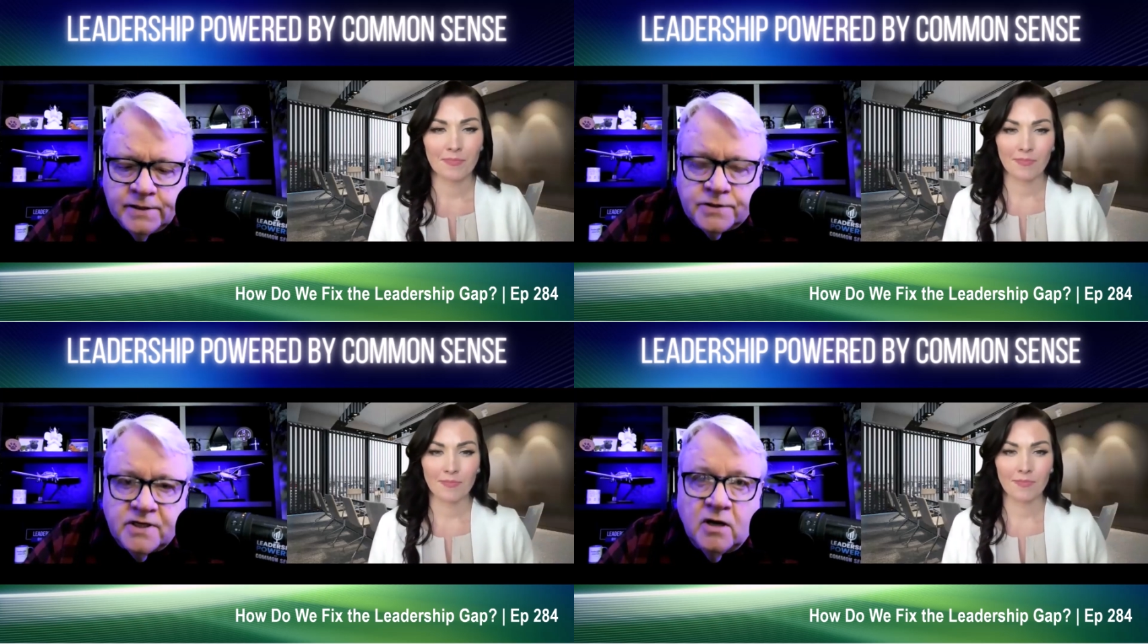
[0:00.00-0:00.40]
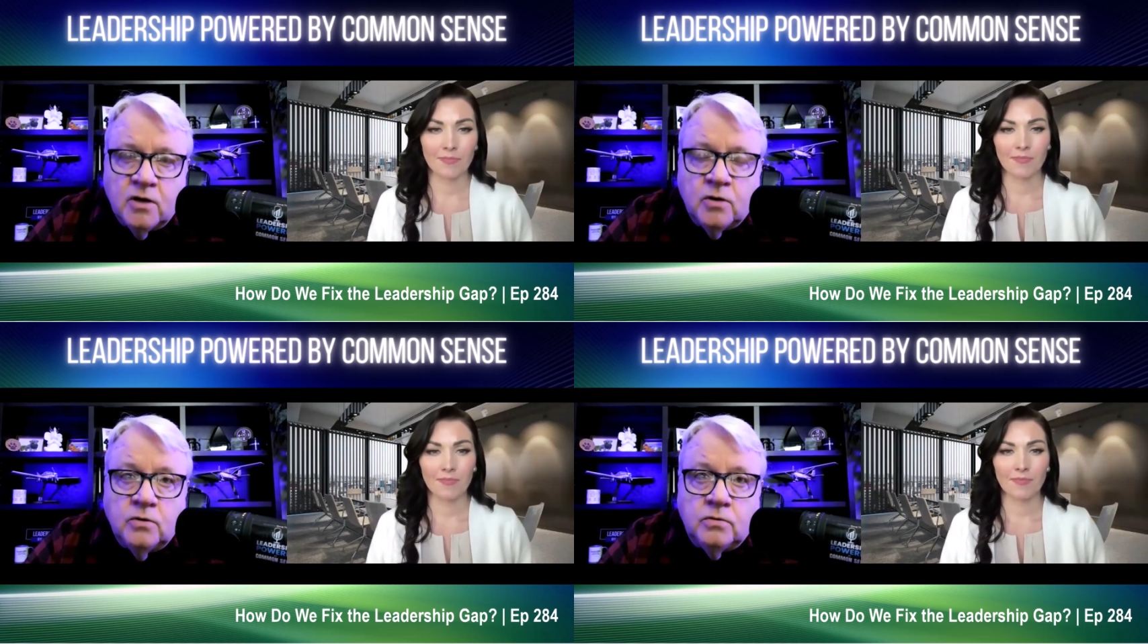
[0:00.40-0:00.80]

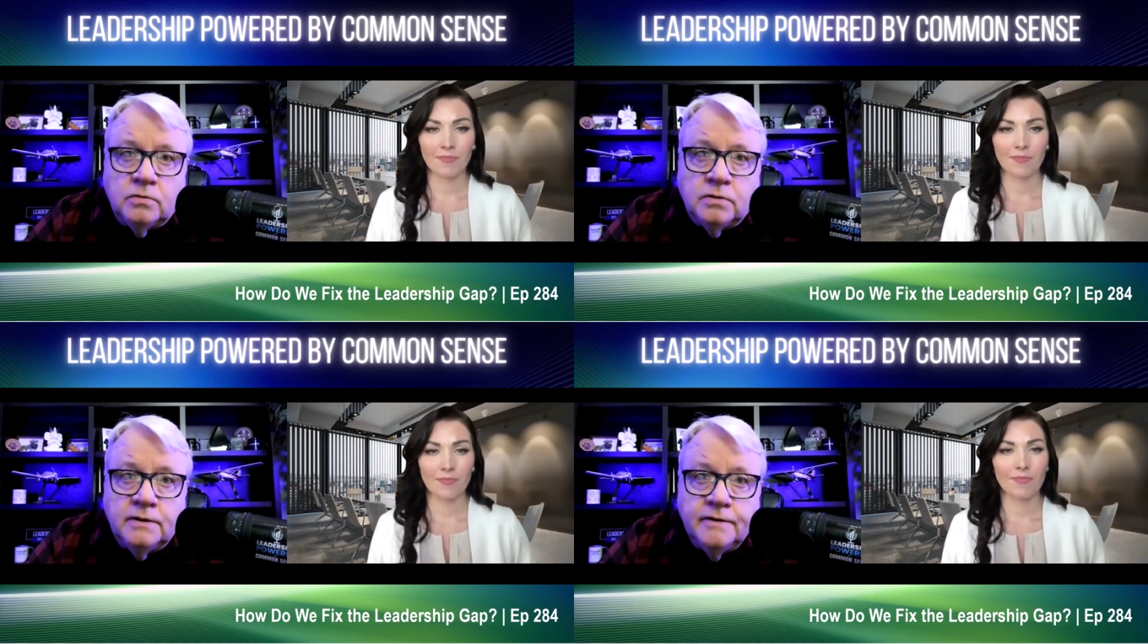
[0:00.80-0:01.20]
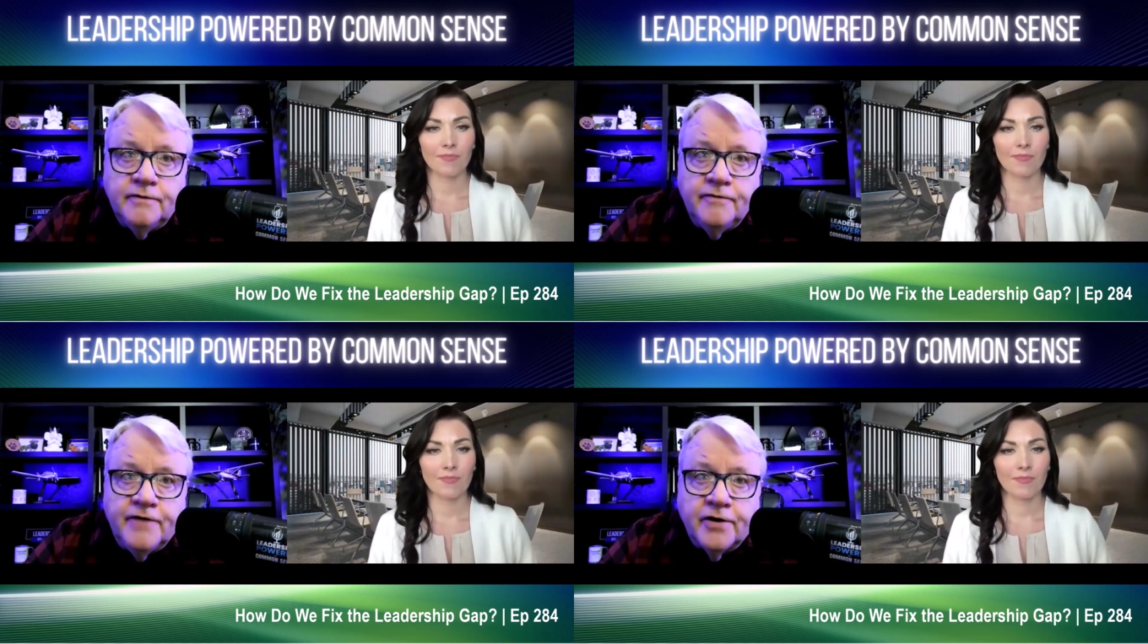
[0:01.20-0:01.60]
Speaker 1: so
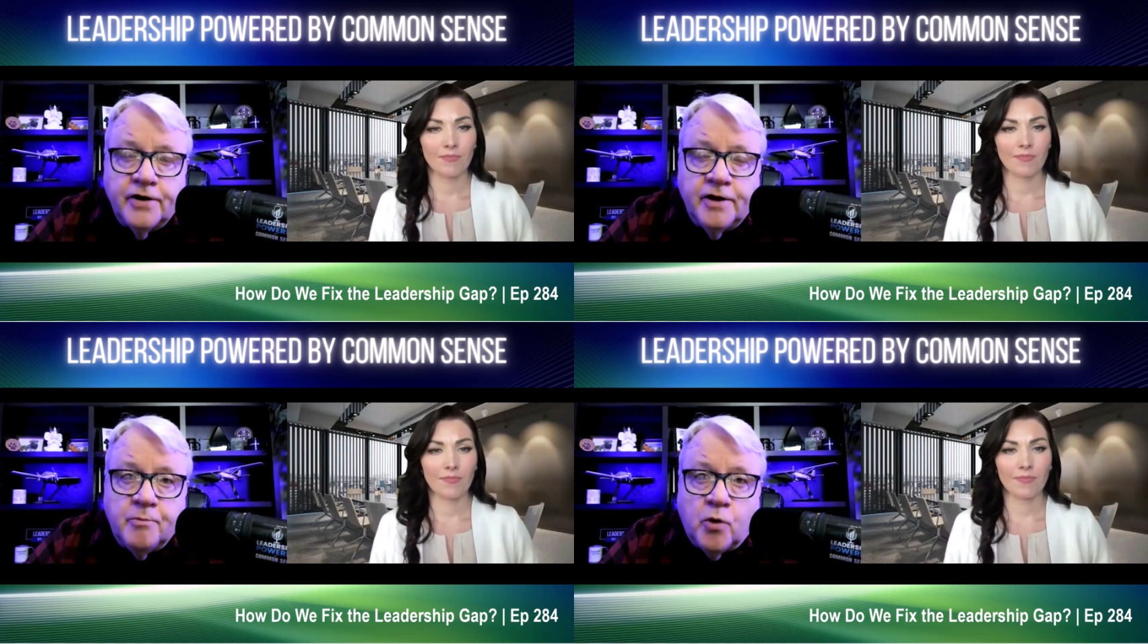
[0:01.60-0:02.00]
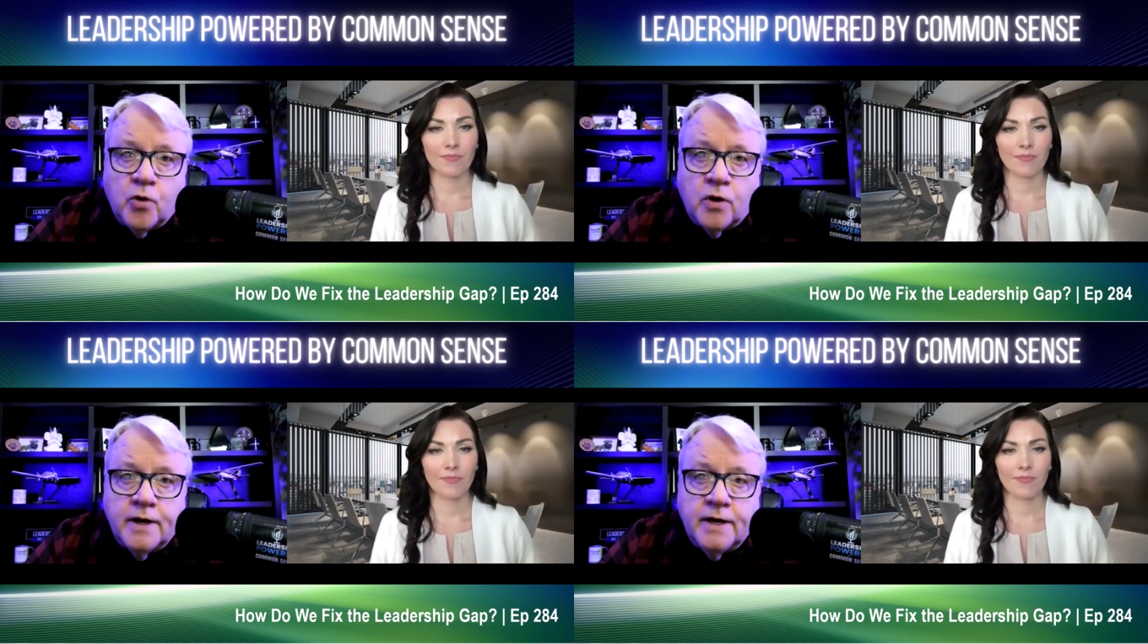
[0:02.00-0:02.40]
very
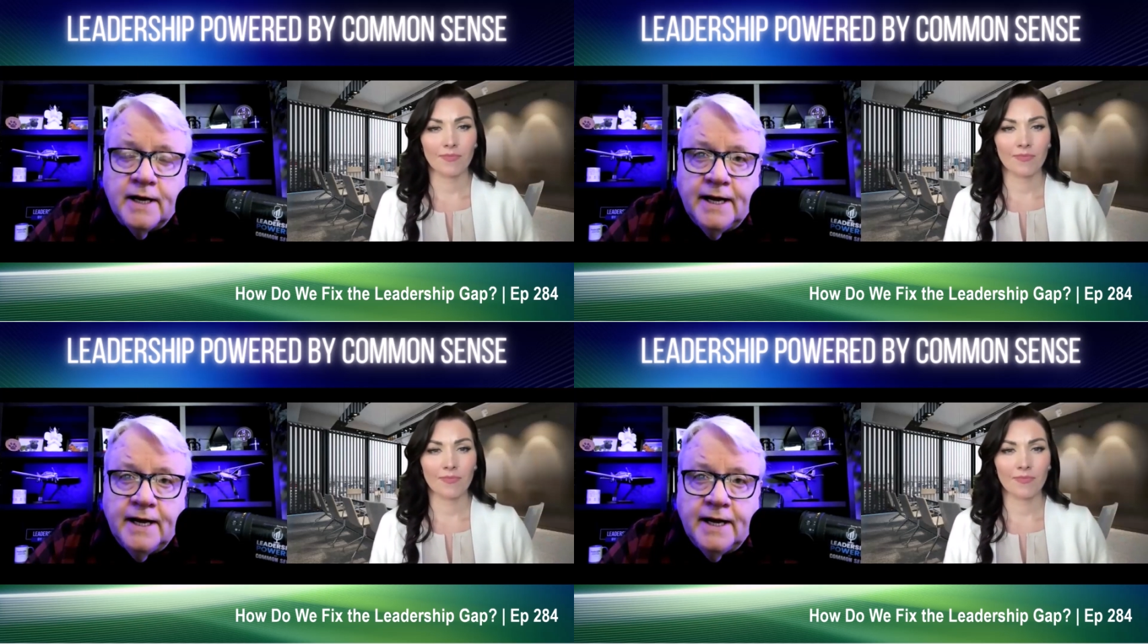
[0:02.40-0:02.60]
important.